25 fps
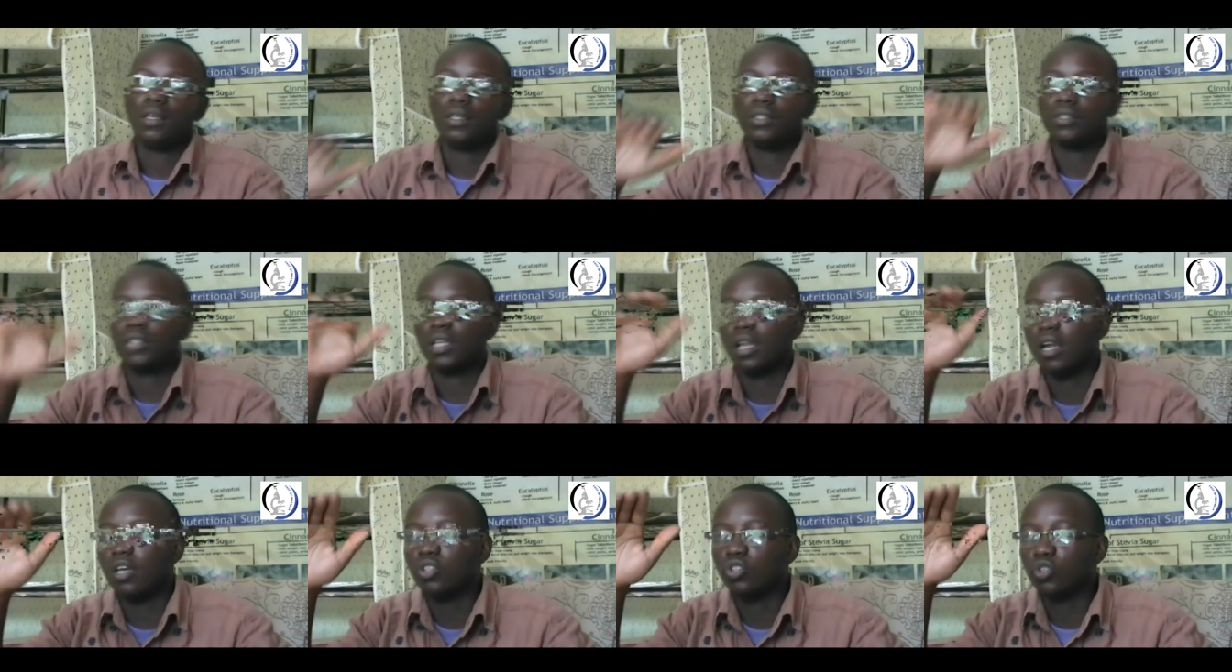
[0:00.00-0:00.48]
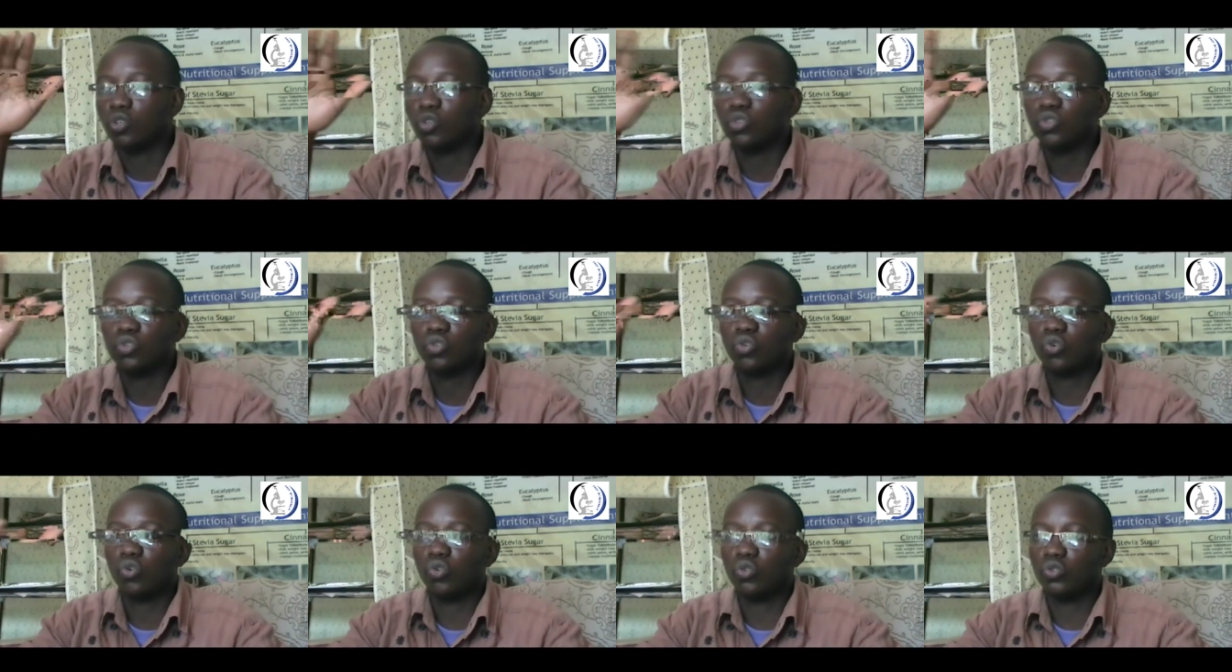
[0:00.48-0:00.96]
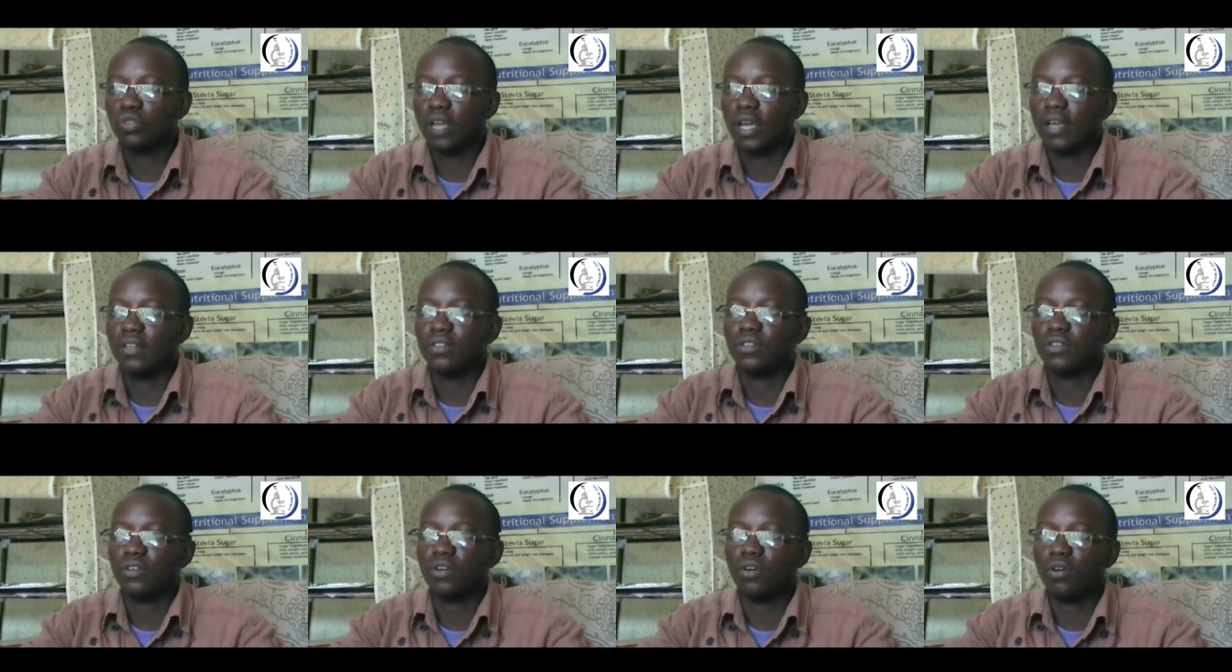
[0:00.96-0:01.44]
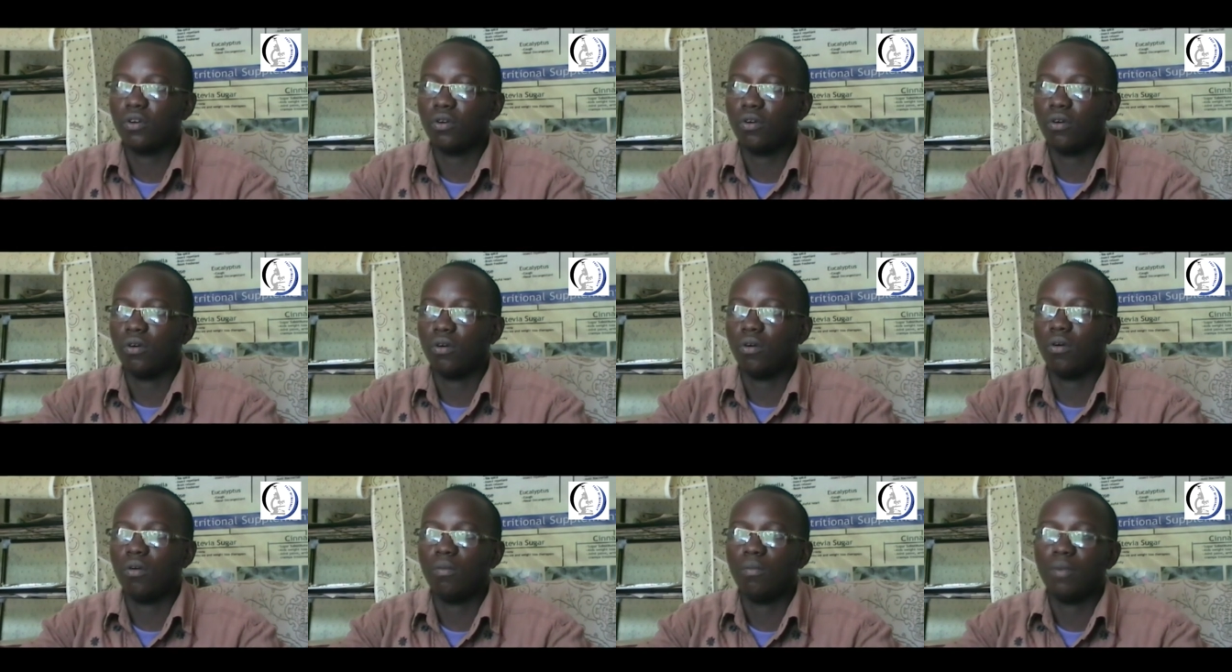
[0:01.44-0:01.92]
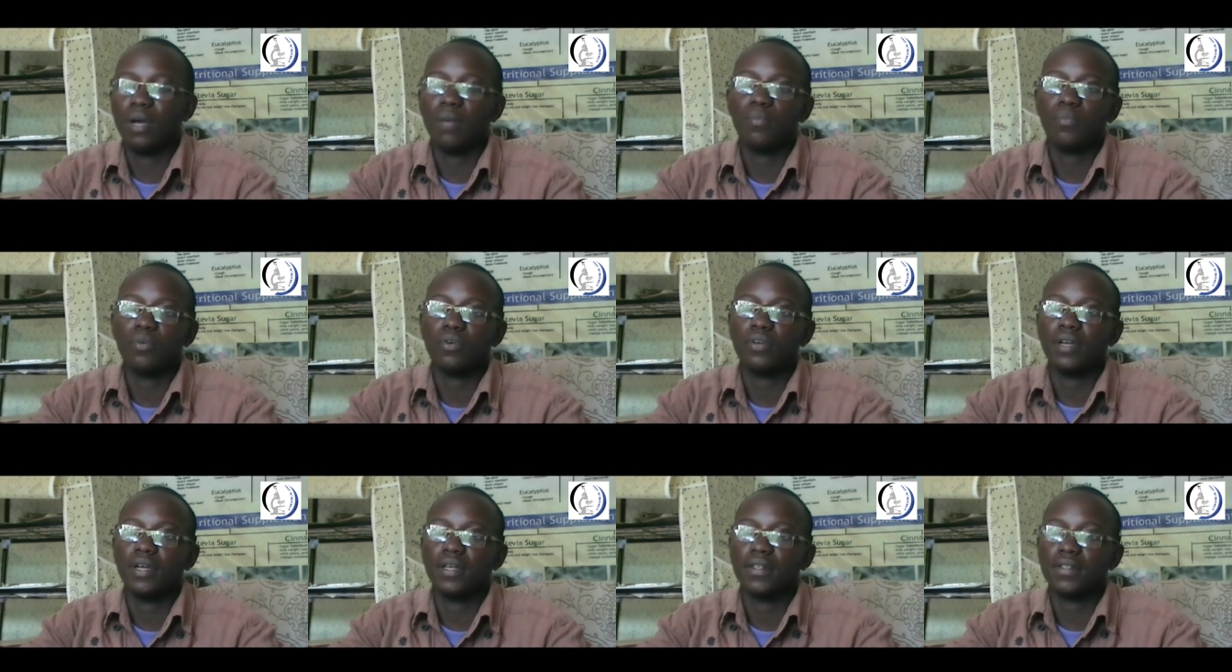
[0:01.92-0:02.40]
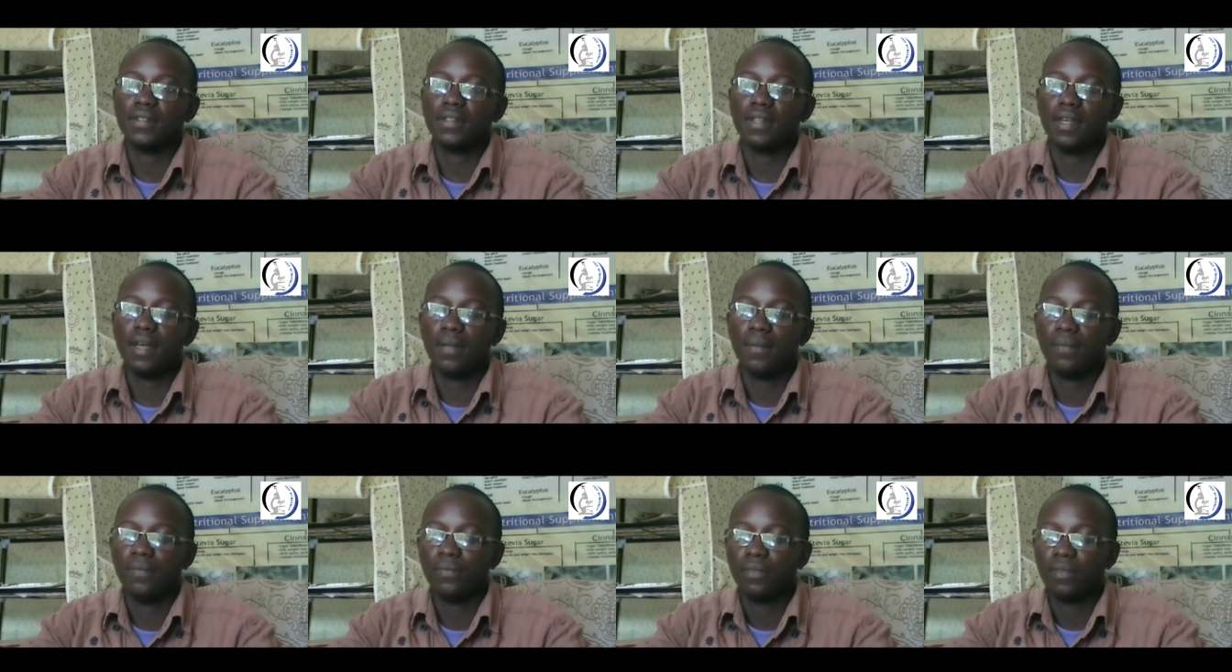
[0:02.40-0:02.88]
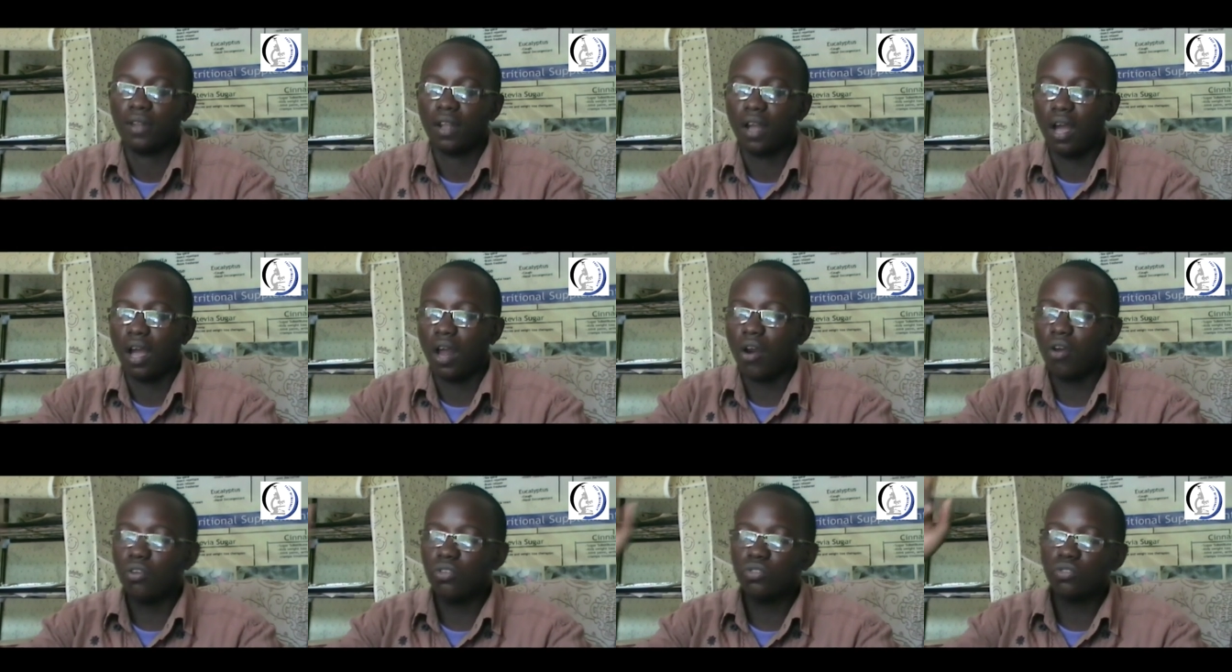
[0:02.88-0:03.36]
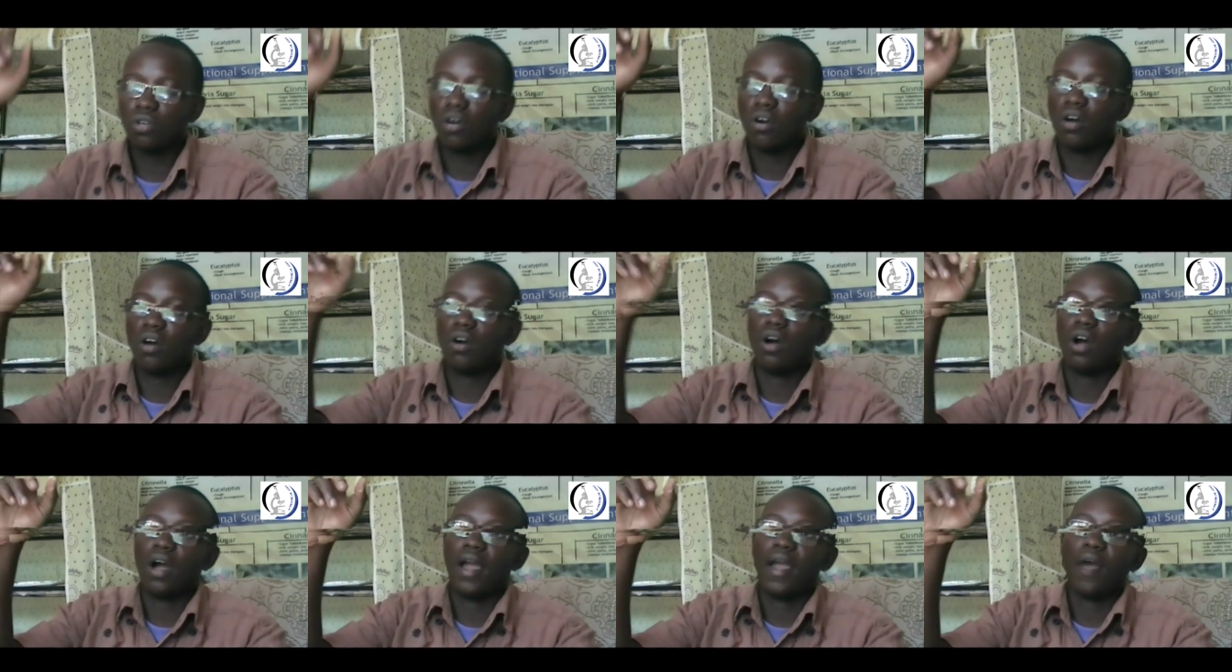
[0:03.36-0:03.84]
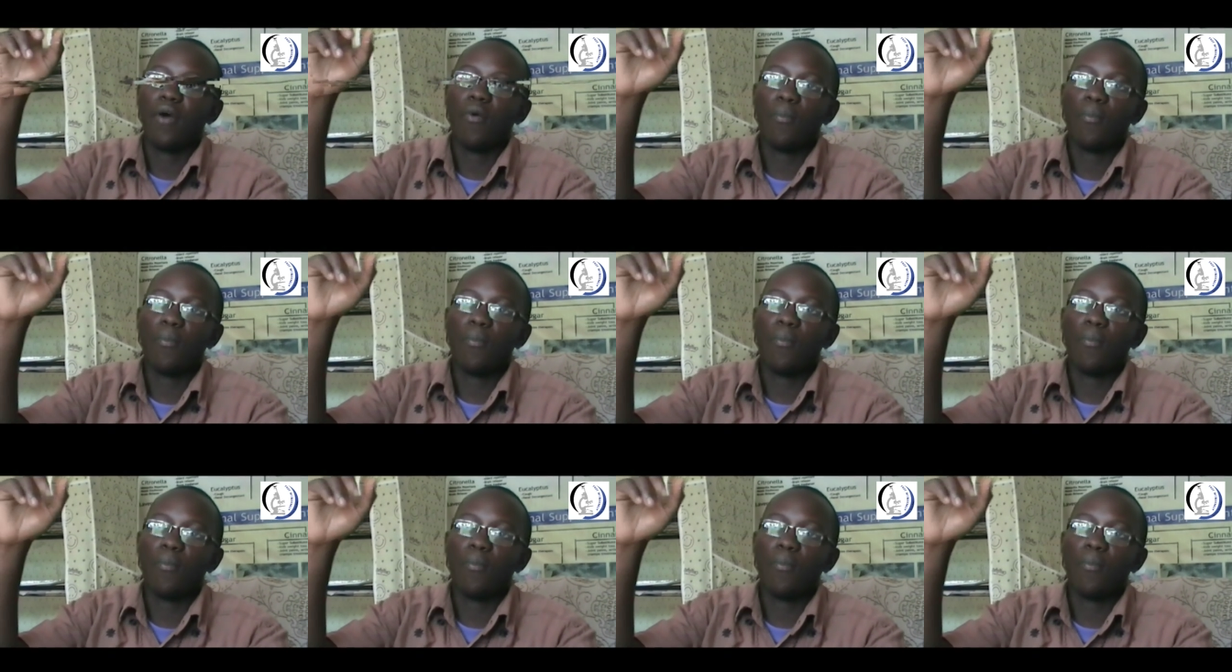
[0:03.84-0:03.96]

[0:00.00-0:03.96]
International schools, I sell all my products there. And also I